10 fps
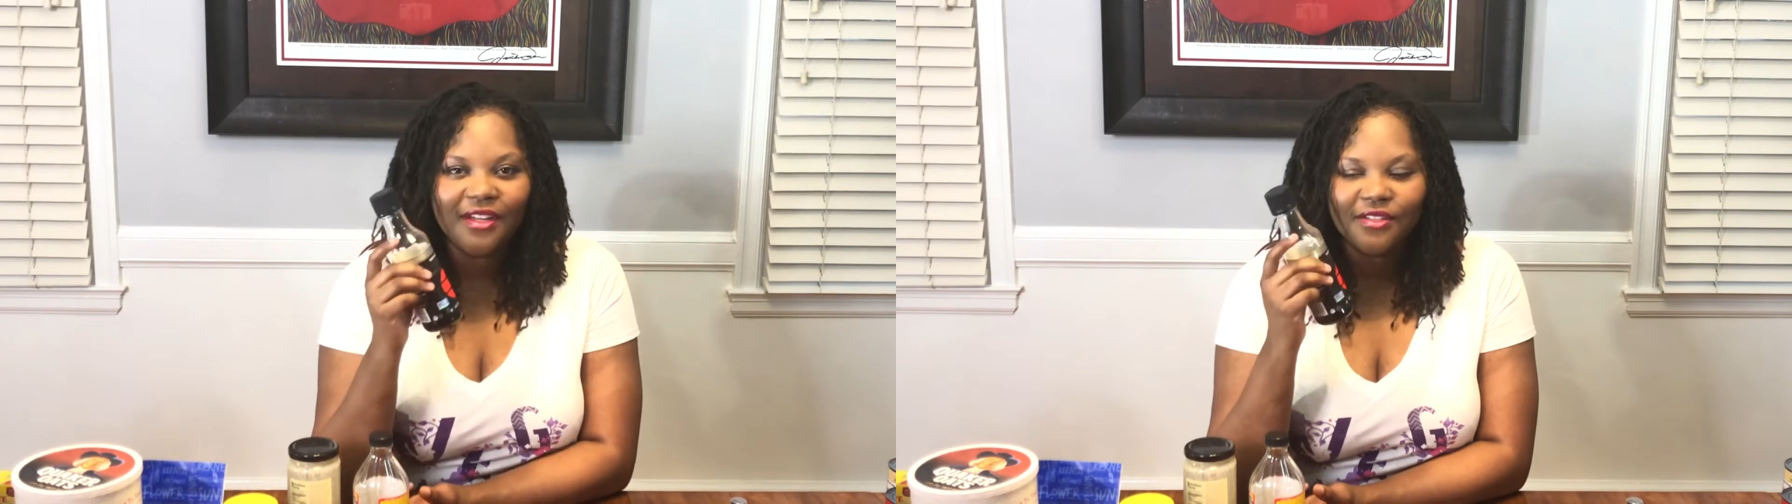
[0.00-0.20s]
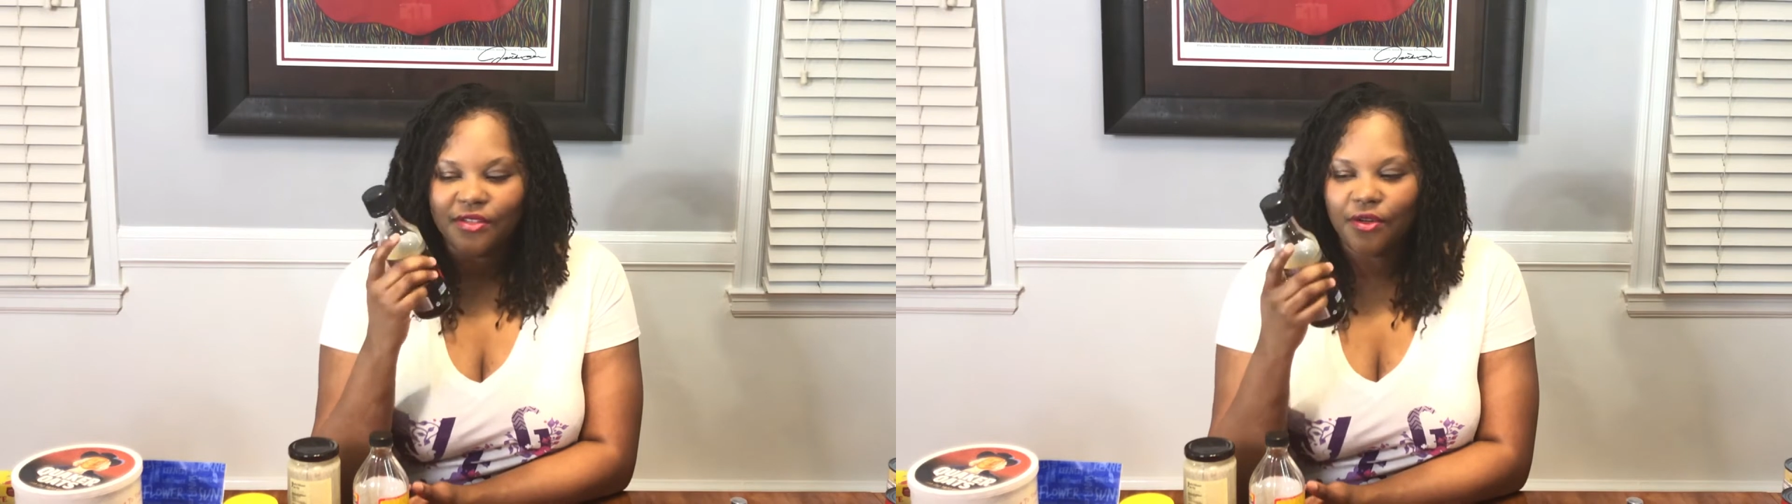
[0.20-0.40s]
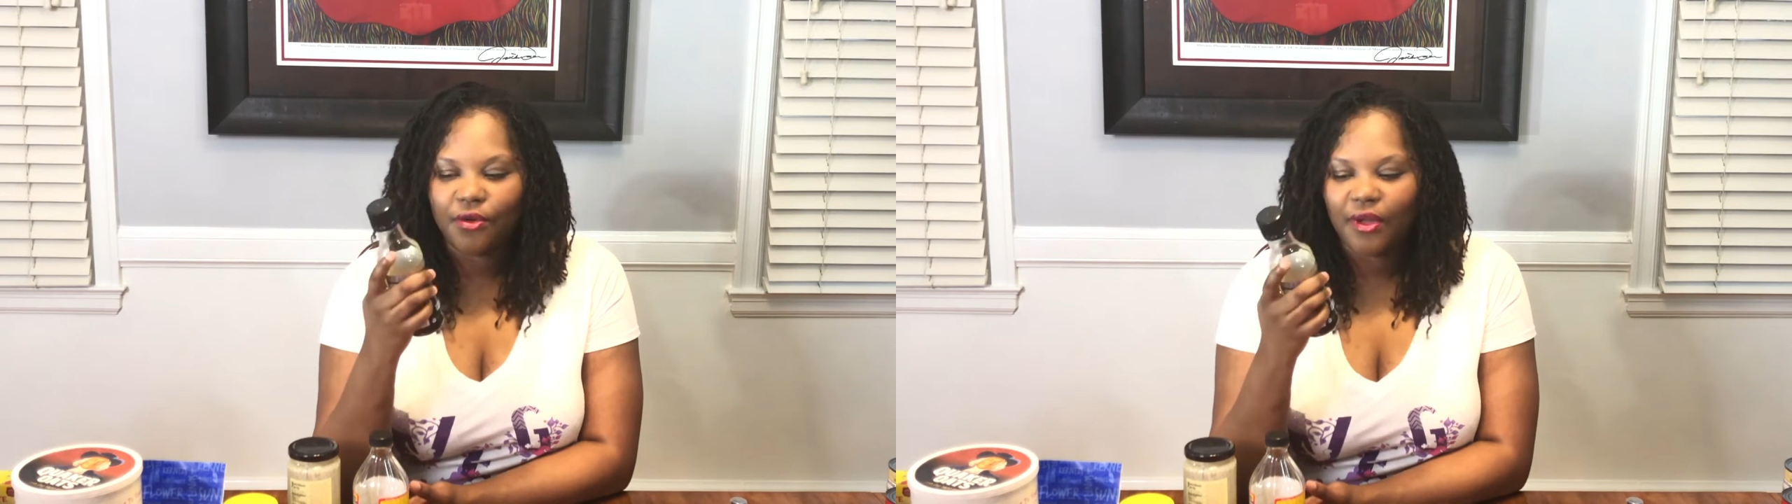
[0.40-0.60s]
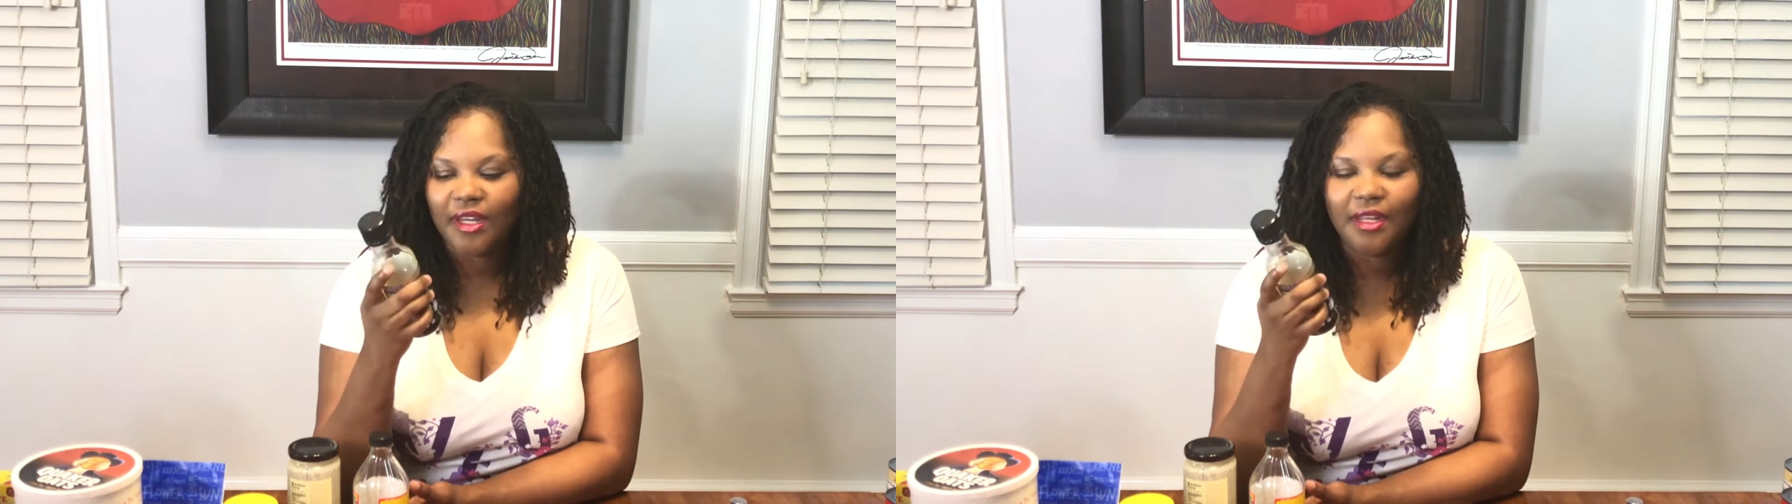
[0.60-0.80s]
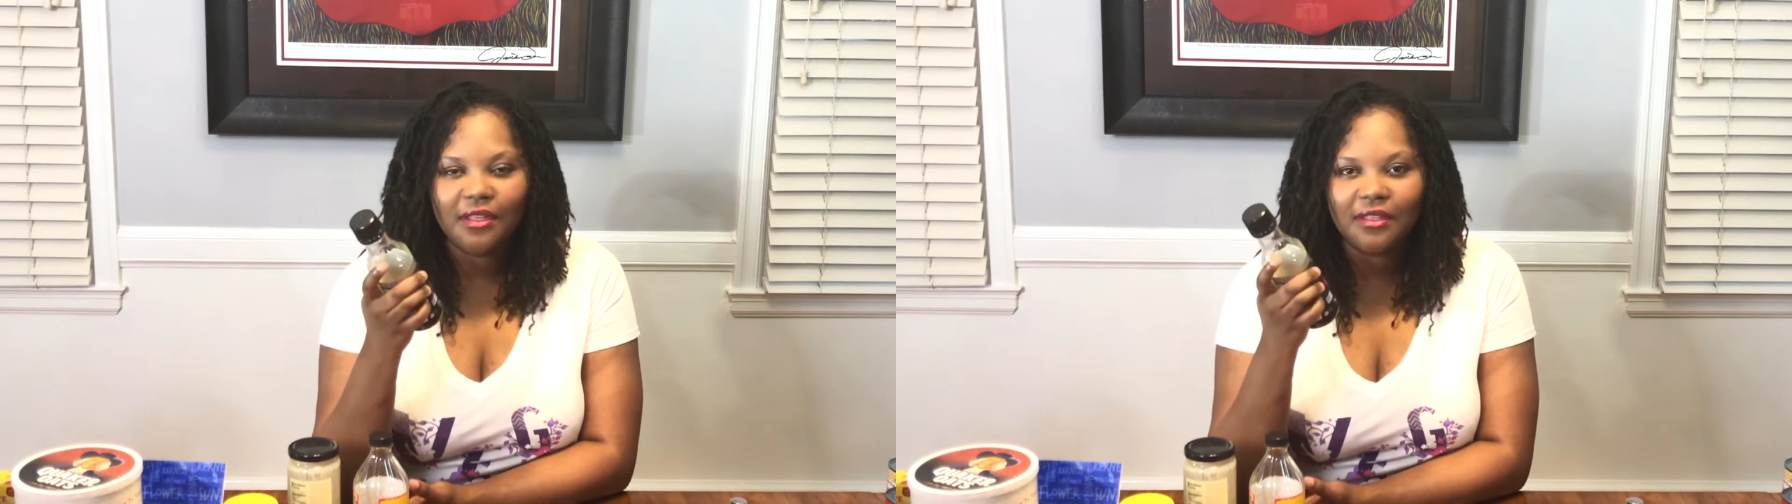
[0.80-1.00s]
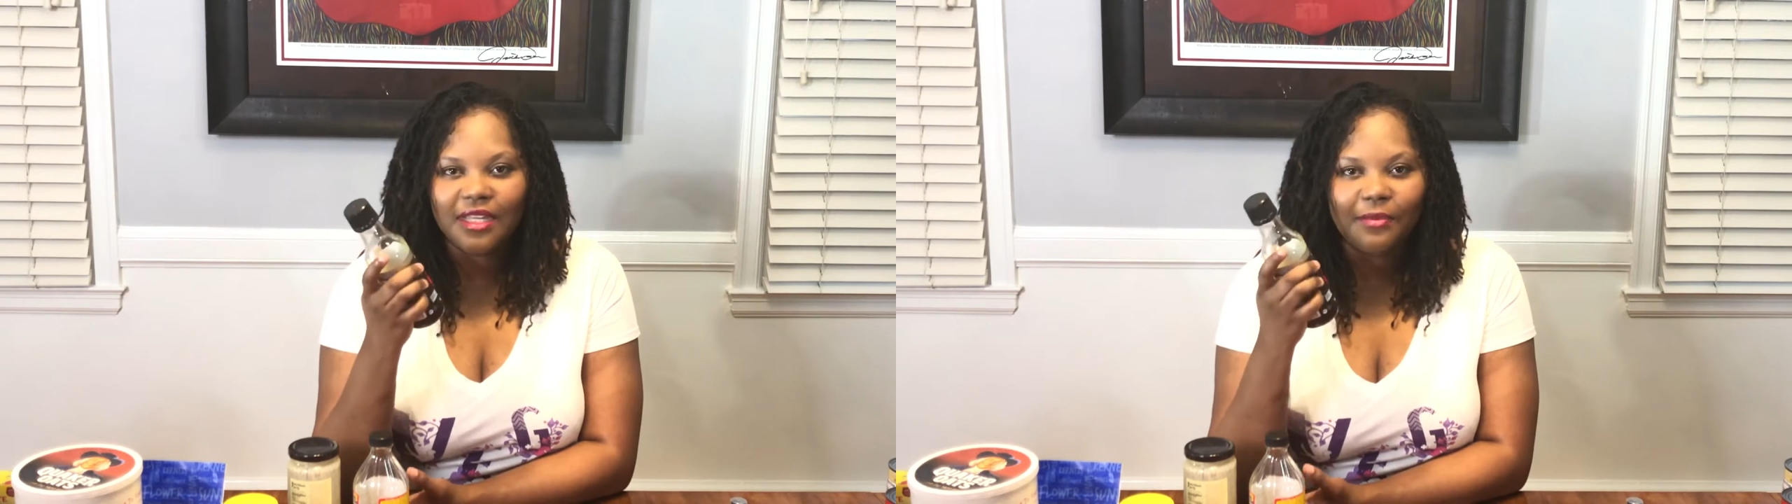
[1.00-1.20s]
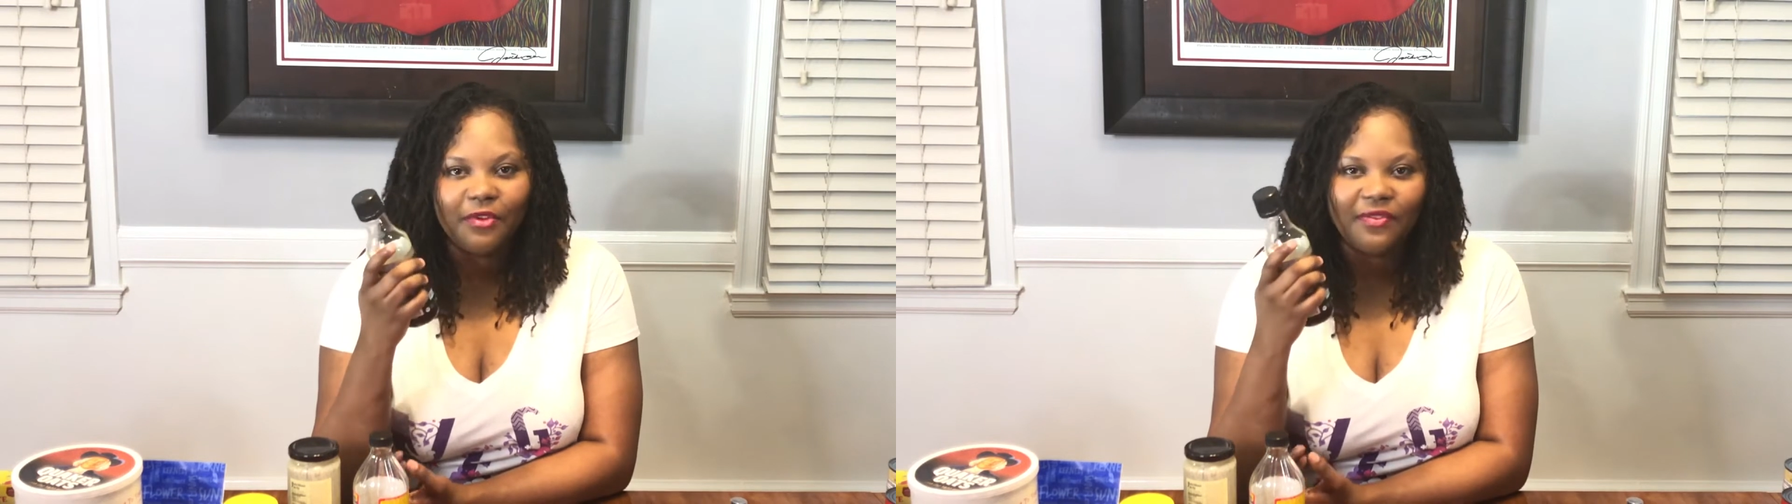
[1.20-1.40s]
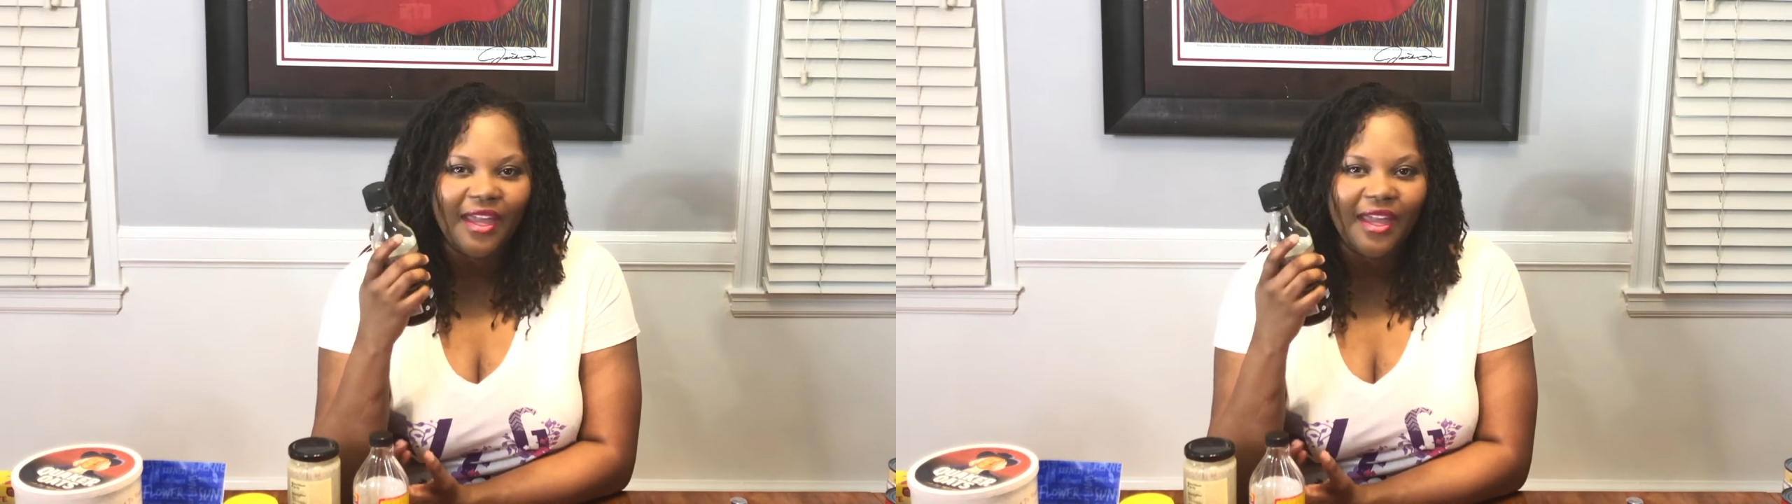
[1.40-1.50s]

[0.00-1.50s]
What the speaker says: So any type of